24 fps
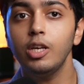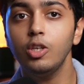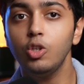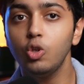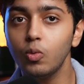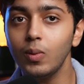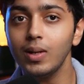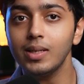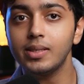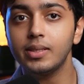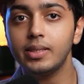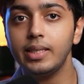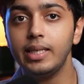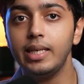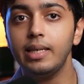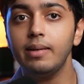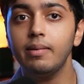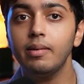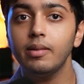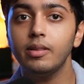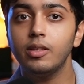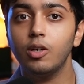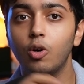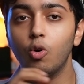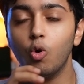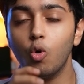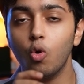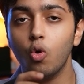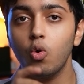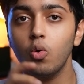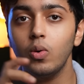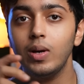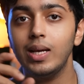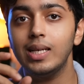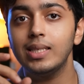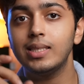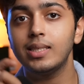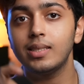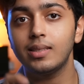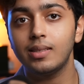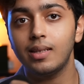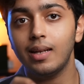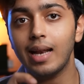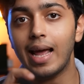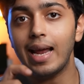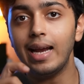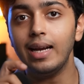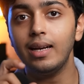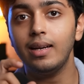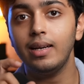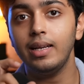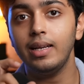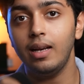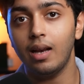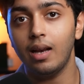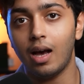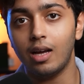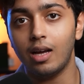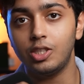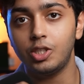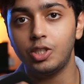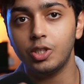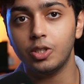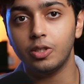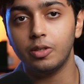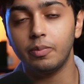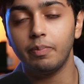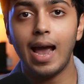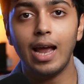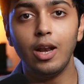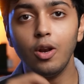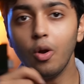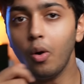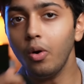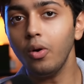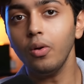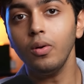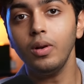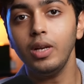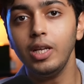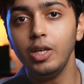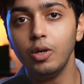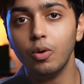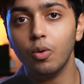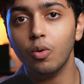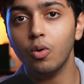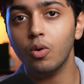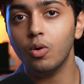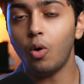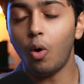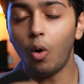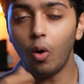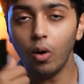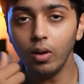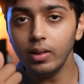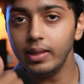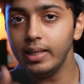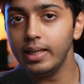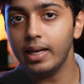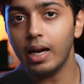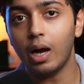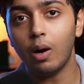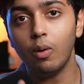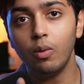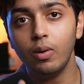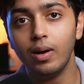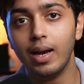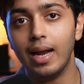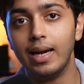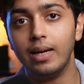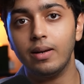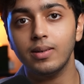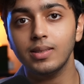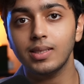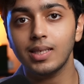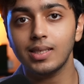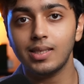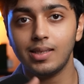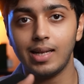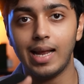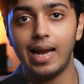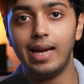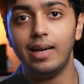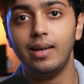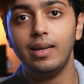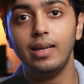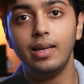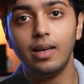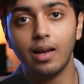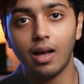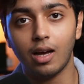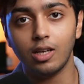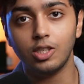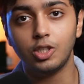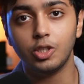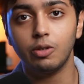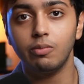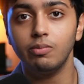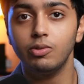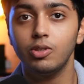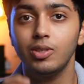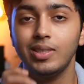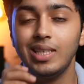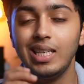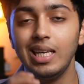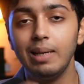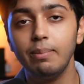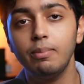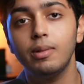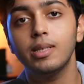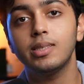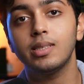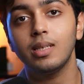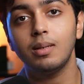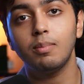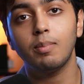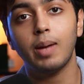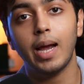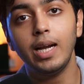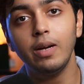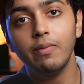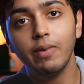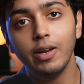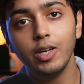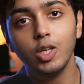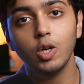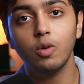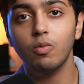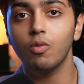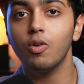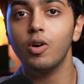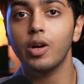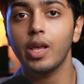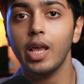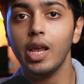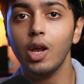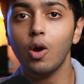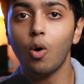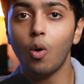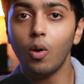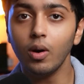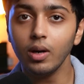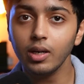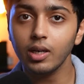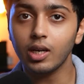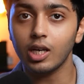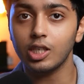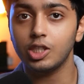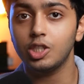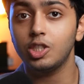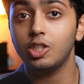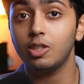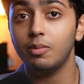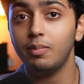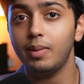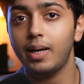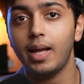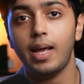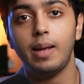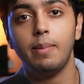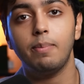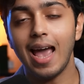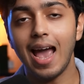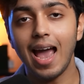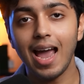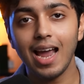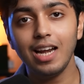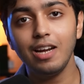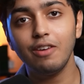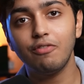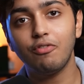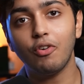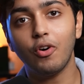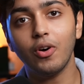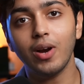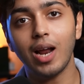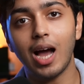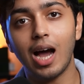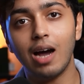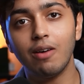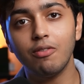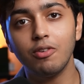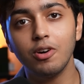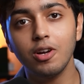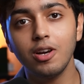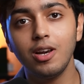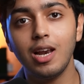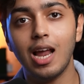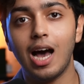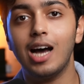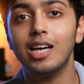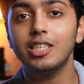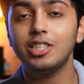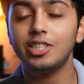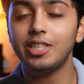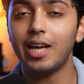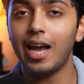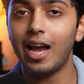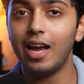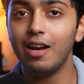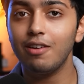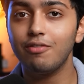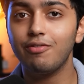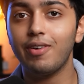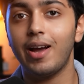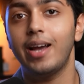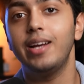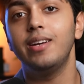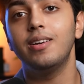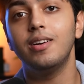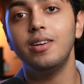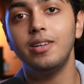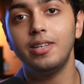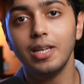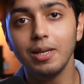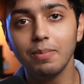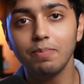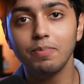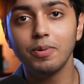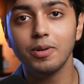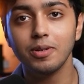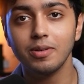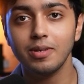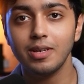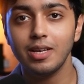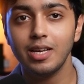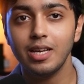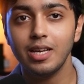You will see the O is slightly larger, and not only O, all the round letters are slightly larger. So keep this in mind when you're working on custom type. And for our last and final tip,